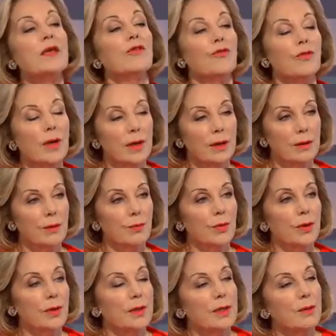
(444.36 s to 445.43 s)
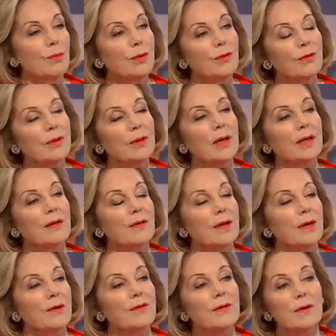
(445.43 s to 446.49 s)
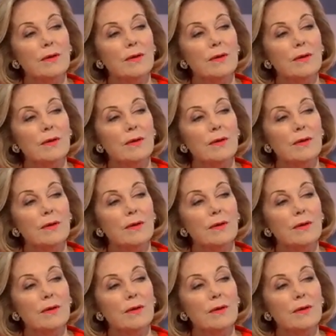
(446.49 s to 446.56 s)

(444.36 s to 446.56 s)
the Australian community, what's it like there? Is